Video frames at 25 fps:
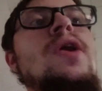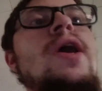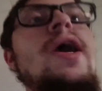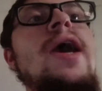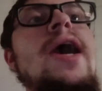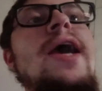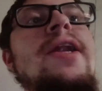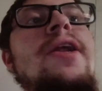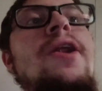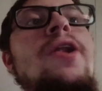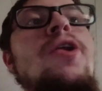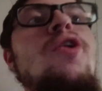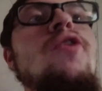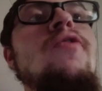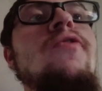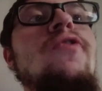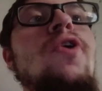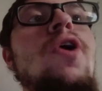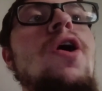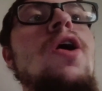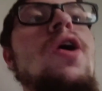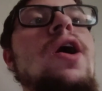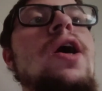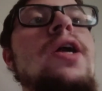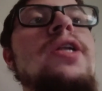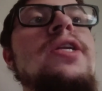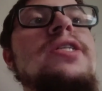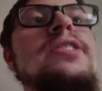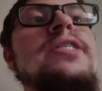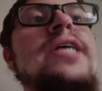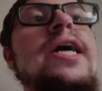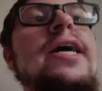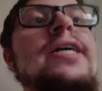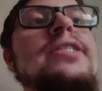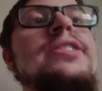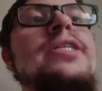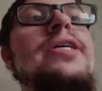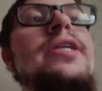and an overall
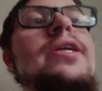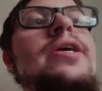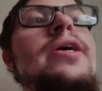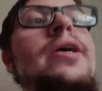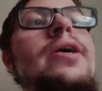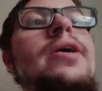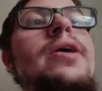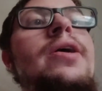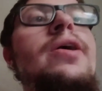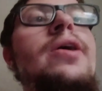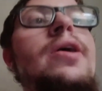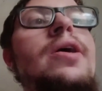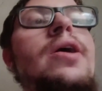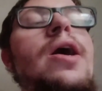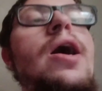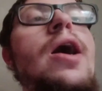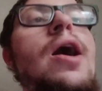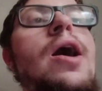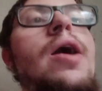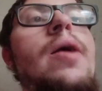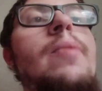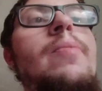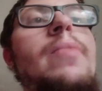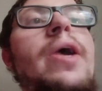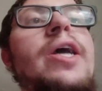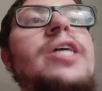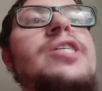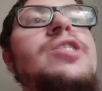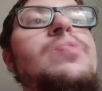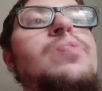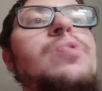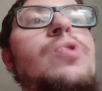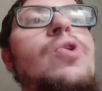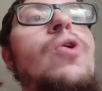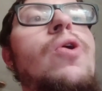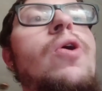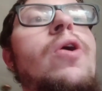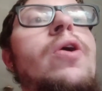undetected
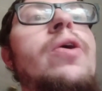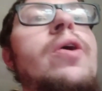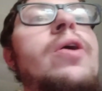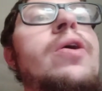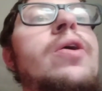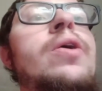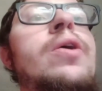explore